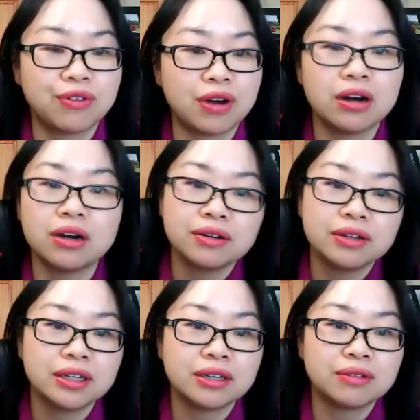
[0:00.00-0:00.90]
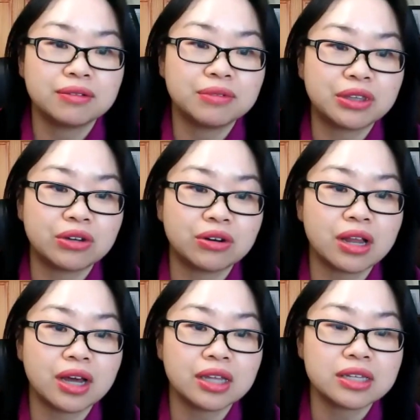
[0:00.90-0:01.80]
far with your
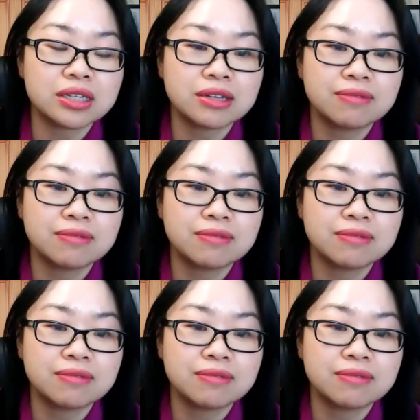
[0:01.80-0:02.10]
clients?